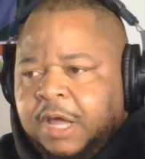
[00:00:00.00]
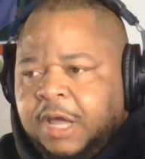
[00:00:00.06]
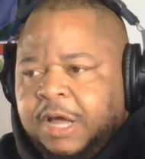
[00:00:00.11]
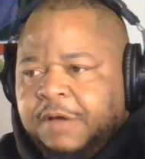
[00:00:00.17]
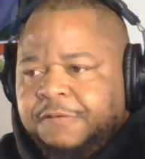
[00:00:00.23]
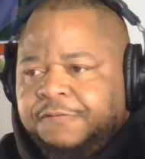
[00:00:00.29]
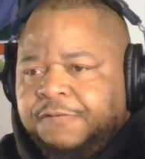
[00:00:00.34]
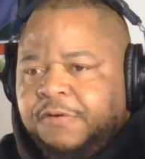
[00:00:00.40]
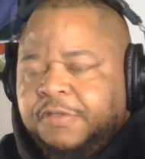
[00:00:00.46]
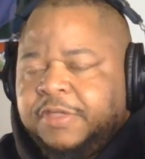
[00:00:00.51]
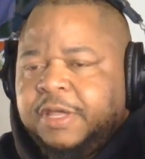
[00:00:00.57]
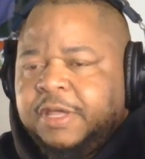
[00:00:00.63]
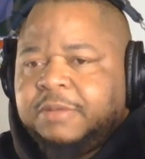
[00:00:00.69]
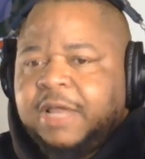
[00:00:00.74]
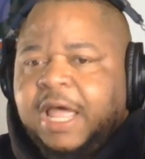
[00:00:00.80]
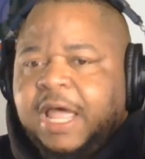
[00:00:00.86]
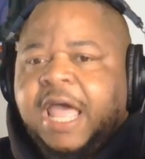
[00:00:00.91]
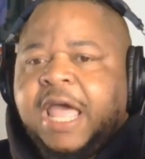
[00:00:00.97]
For them
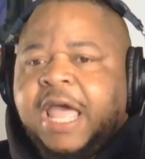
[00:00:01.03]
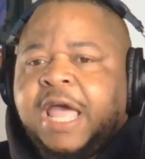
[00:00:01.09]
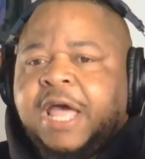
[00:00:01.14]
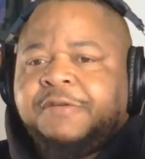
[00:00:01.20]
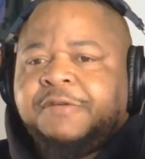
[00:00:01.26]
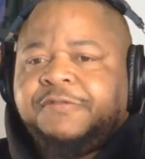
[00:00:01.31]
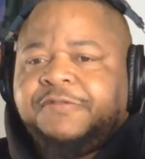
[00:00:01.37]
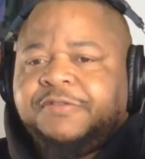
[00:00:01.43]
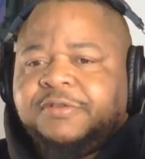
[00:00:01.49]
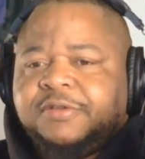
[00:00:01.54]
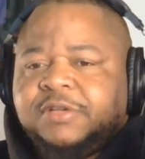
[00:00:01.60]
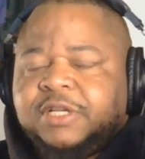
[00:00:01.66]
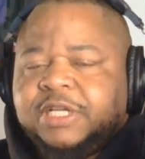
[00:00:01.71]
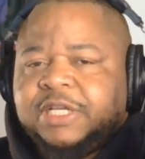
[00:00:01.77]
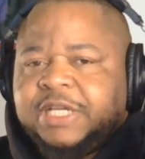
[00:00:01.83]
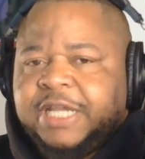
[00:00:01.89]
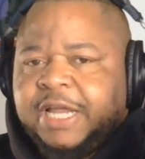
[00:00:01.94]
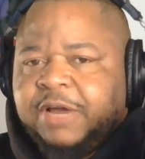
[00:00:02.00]
to have
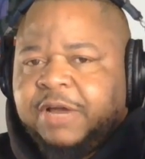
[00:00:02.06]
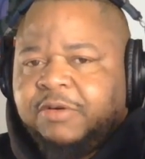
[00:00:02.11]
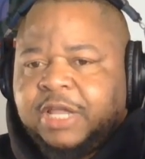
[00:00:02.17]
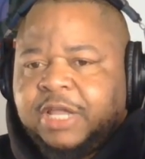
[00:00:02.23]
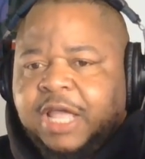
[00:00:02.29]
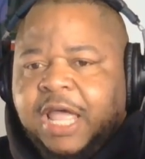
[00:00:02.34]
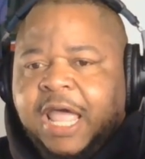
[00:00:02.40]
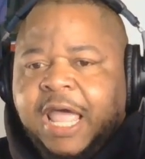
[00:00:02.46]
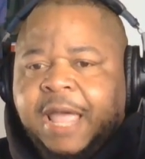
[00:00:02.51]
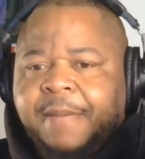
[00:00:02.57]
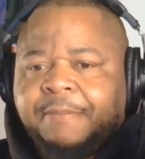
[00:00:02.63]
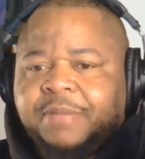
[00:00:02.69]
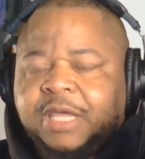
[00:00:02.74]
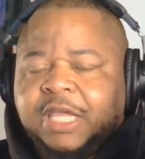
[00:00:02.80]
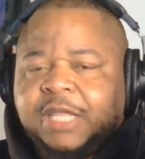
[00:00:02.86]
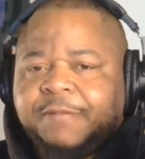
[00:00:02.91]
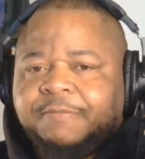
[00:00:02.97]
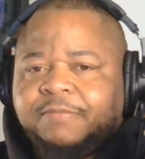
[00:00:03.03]
De'Erica Hamby
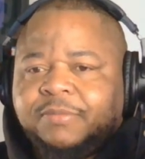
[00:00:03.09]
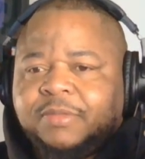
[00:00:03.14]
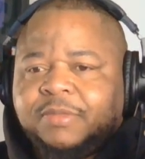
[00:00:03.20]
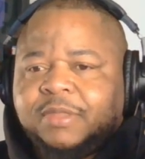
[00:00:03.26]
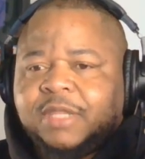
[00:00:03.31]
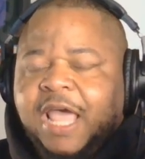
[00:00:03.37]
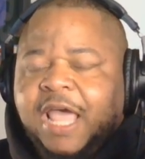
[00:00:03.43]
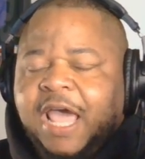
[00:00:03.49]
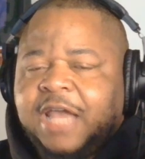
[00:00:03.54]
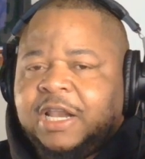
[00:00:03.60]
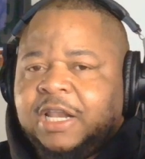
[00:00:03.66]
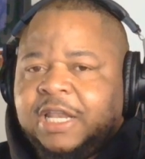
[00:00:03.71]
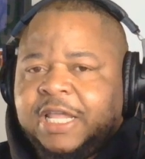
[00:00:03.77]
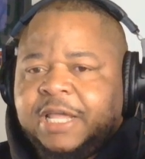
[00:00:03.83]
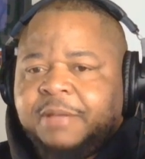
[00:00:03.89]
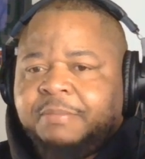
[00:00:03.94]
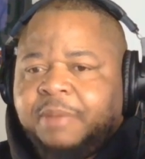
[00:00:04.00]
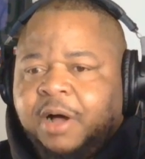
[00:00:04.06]
and
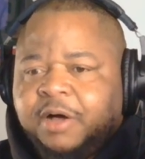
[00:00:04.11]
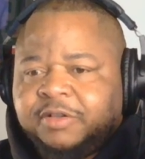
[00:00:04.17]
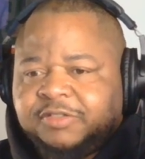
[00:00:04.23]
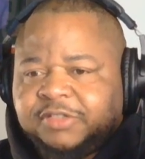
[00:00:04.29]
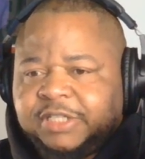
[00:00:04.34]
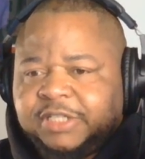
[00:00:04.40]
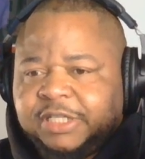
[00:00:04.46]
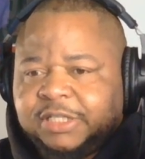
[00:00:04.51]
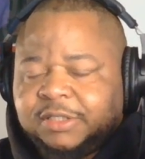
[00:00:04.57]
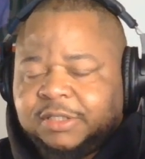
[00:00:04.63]
Aaliyah Boston.